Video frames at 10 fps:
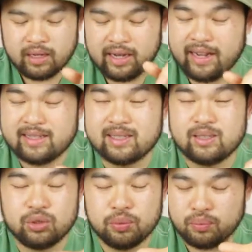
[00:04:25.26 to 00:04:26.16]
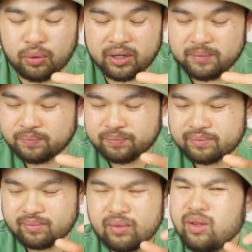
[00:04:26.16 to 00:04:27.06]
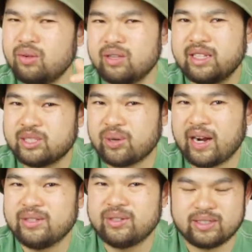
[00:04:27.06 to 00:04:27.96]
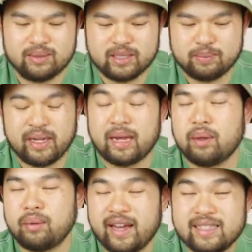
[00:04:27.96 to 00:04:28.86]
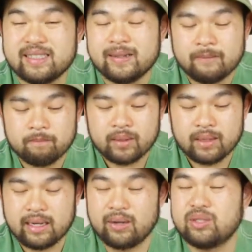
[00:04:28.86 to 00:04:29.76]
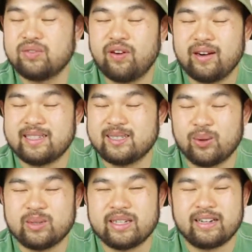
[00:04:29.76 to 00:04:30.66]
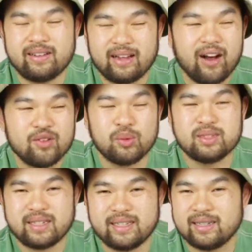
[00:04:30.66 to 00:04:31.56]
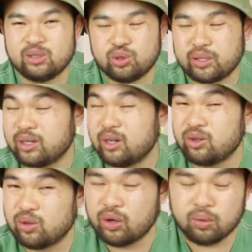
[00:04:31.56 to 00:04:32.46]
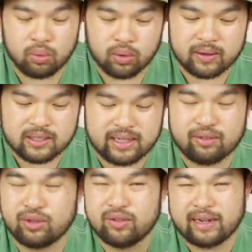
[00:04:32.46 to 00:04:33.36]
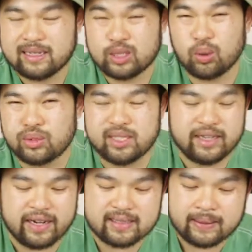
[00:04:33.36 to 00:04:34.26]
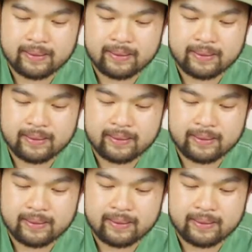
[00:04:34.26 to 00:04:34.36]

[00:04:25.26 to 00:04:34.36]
ate the soup water, or at least tried to because it just became a paste, it was very salty, and afterwards I needed to drink a lot of water to get rid of that salty taste.